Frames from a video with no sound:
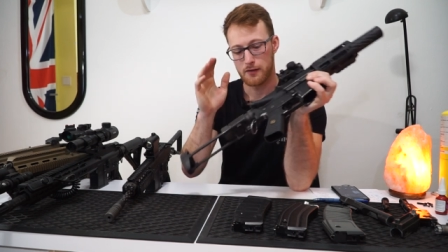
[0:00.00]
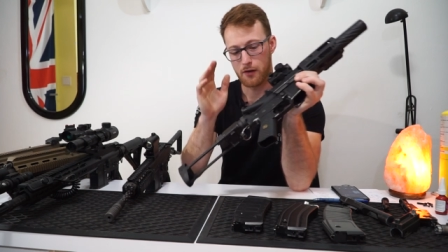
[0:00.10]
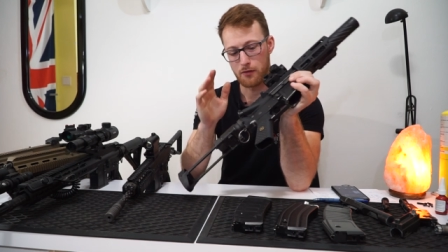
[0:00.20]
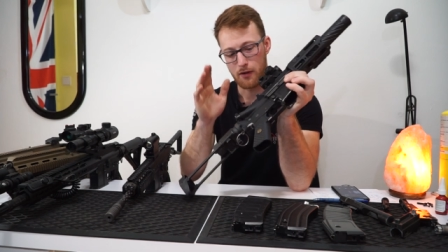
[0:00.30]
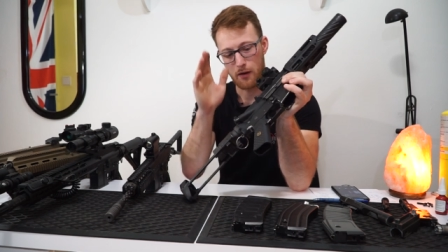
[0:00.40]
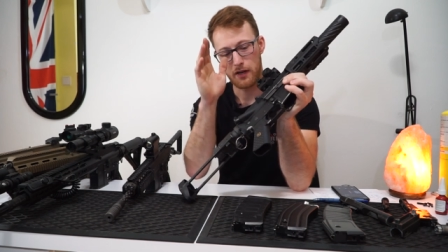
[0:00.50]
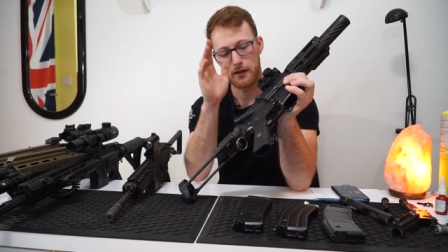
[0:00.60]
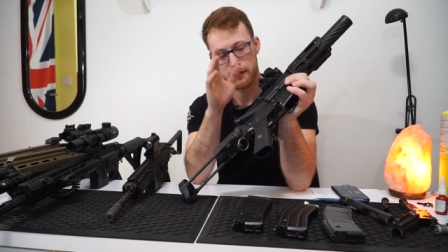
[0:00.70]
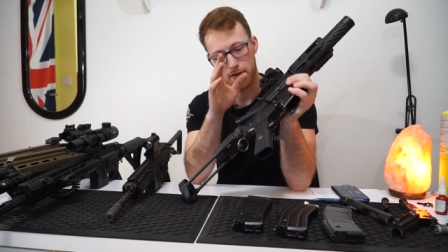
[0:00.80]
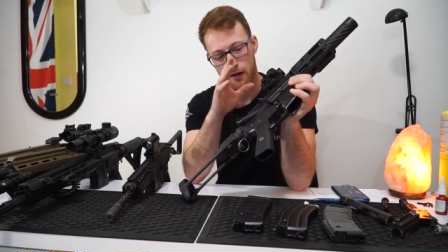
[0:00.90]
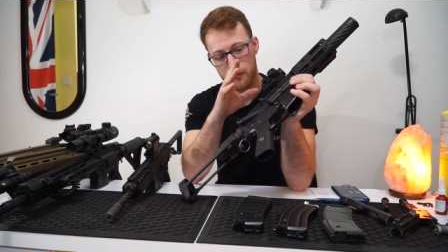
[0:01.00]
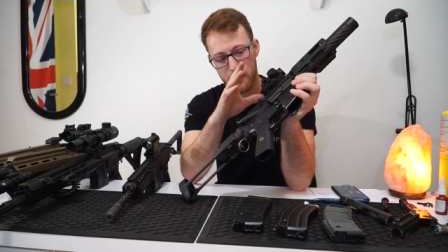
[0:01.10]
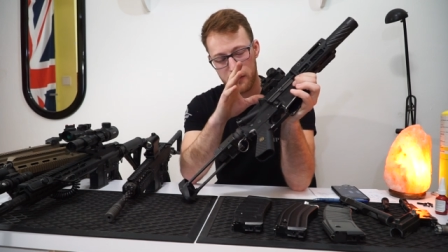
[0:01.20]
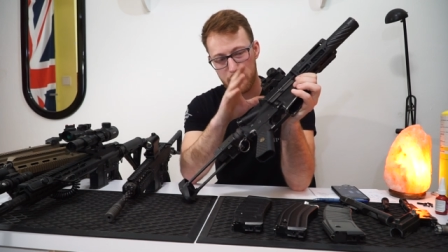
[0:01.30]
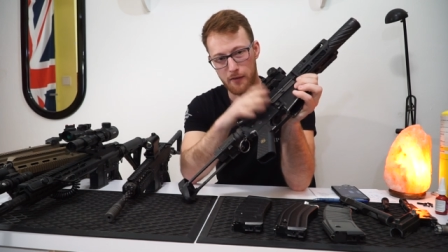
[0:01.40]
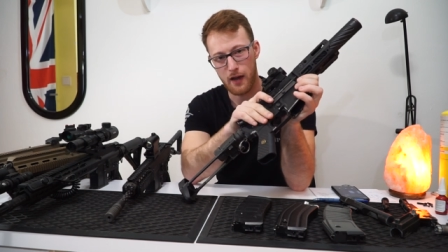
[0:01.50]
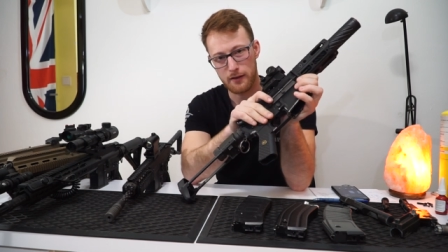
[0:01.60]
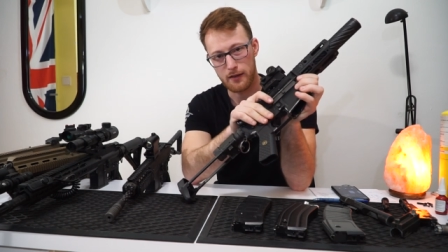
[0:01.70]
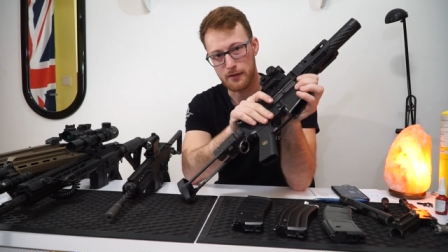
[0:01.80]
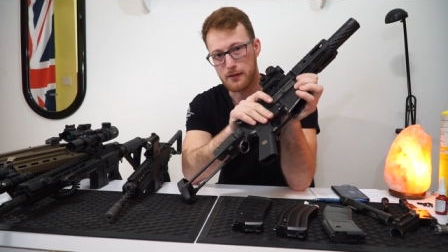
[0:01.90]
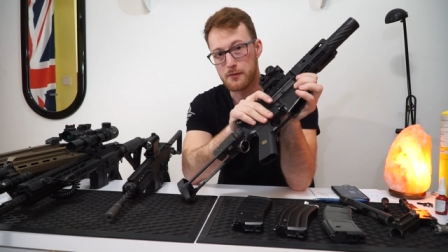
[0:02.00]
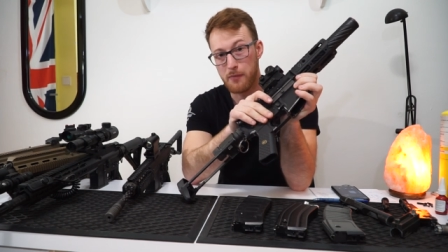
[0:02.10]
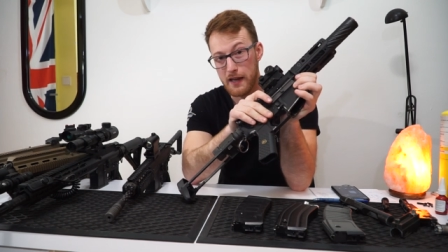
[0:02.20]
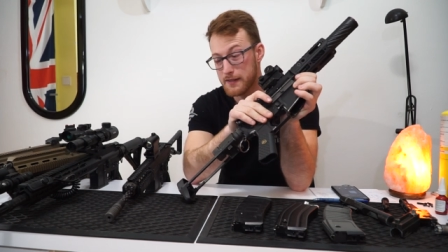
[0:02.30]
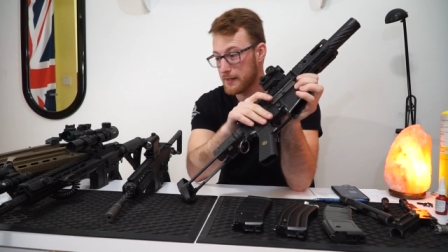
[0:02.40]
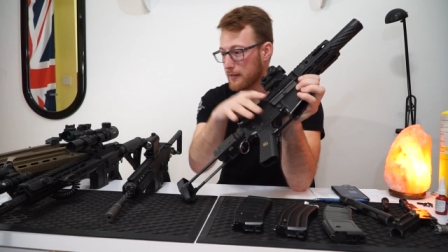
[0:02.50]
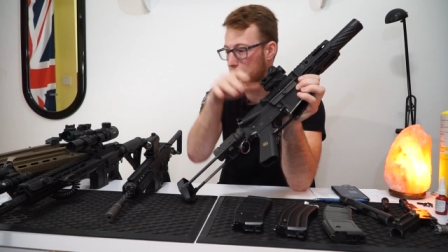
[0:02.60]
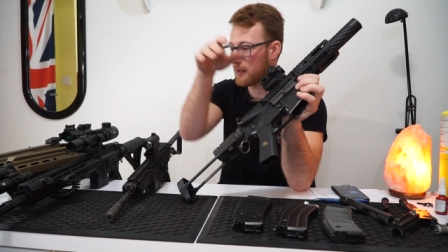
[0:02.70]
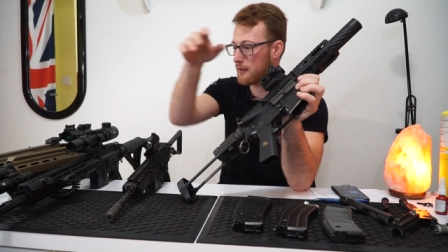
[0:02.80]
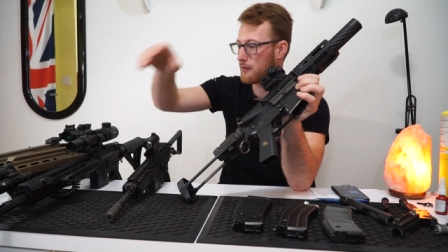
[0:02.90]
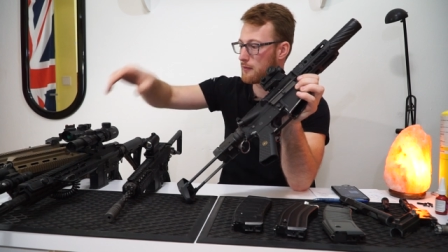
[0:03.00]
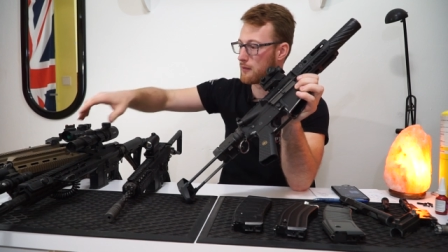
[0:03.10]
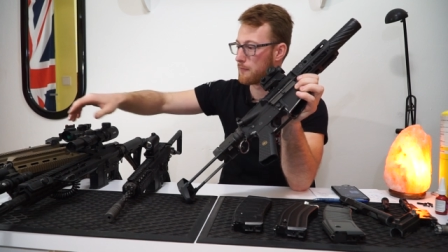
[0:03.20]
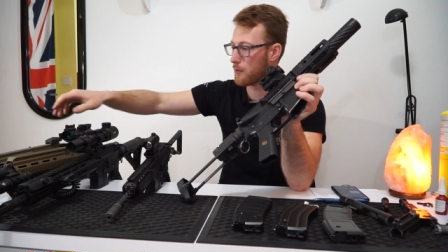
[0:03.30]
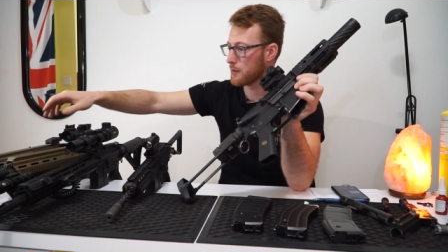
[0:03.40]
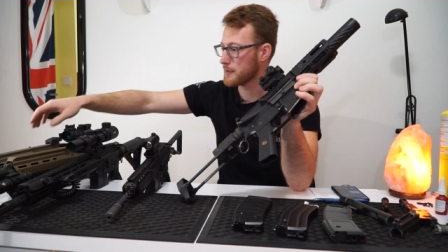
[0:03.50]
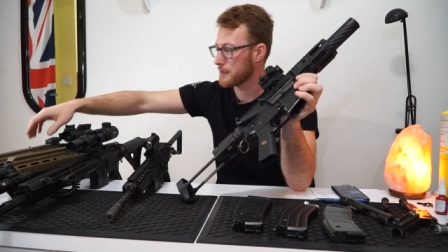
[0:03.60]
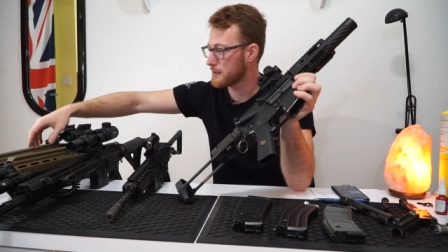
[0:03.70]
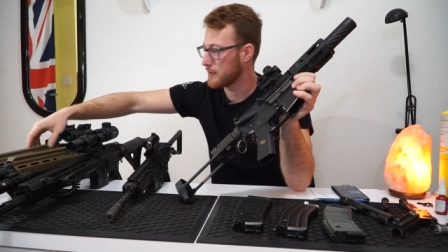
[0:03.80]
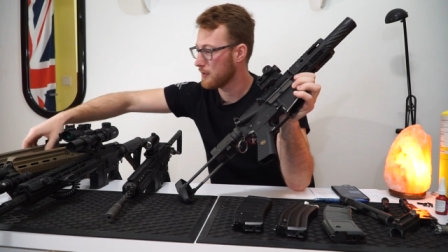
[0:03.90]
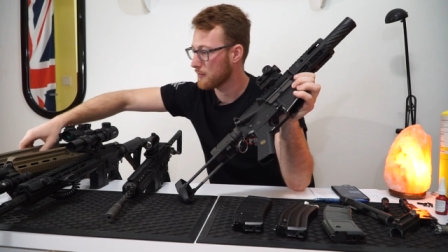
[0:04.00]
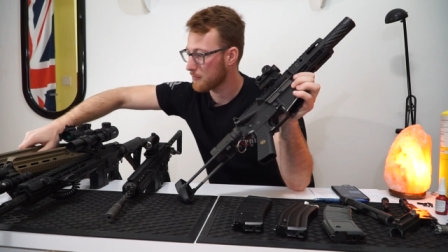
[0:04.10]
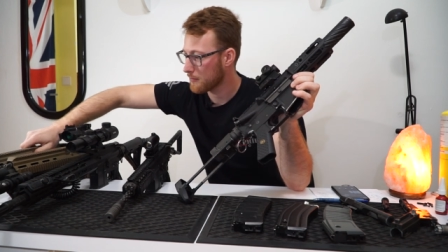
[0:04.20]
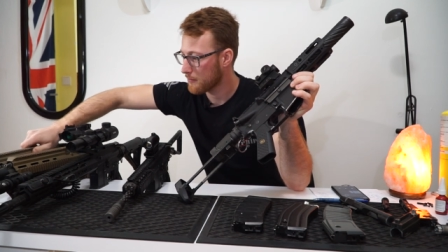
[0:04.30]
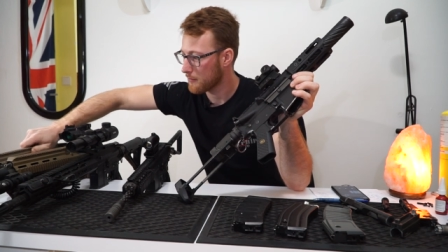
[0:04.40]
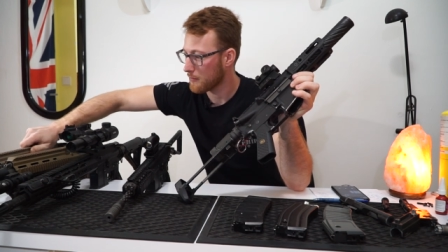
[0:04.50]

So, I'm gonna start with the fact that it's basically the 416